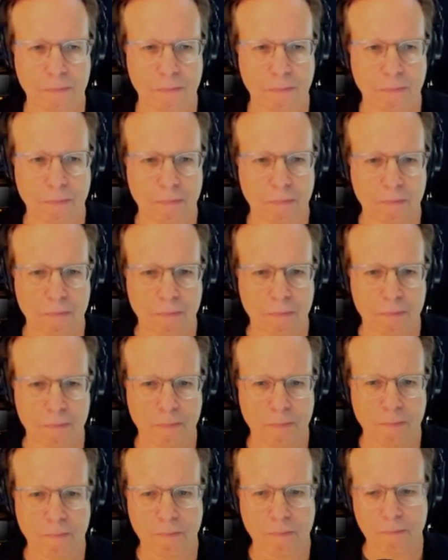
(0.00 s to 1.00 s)

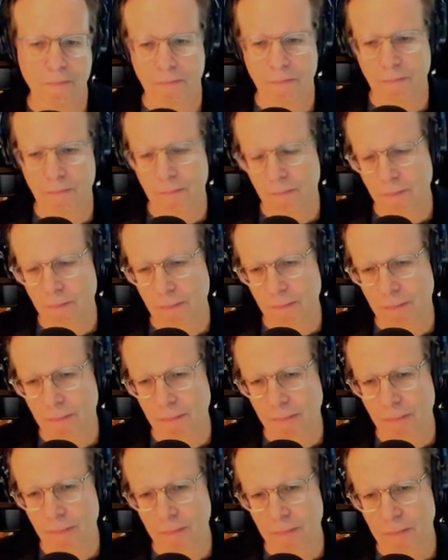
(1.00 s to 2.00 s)

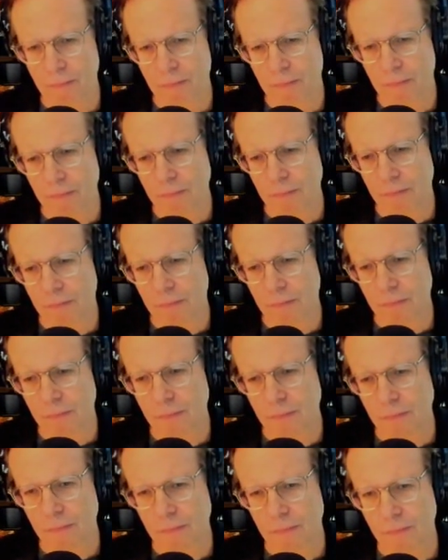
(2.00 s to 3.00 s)

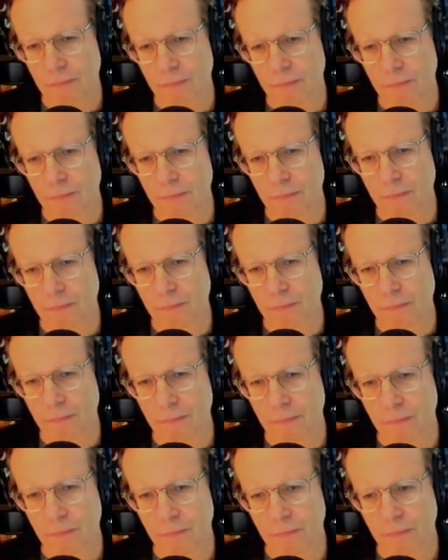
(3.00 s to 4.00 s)

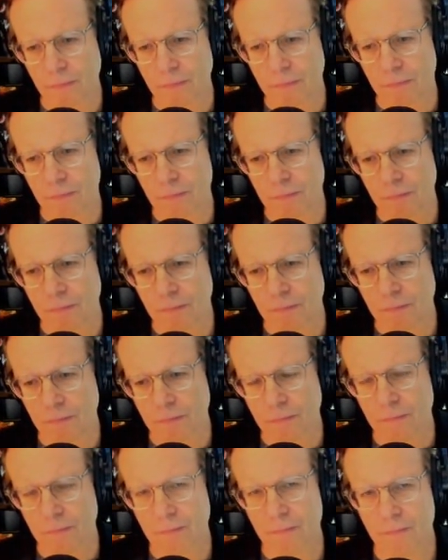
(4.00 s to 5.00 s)

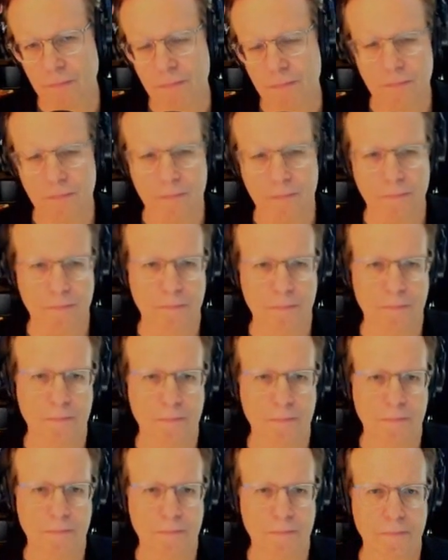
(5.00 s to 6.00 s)

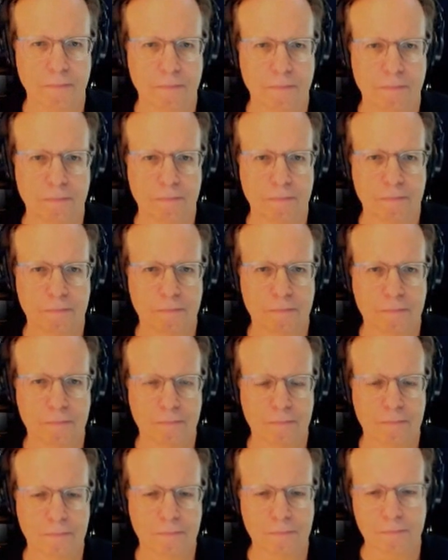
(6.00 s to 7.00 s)

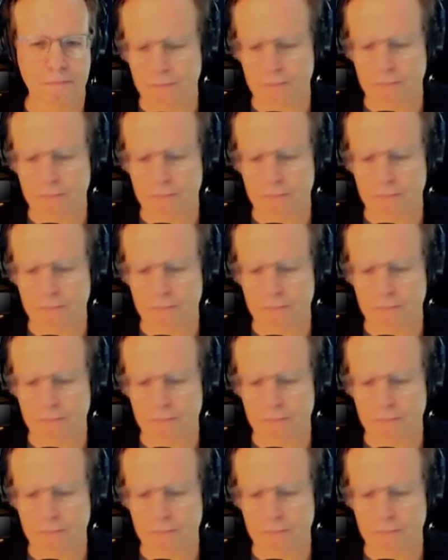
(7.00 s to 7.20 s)
(not speaking)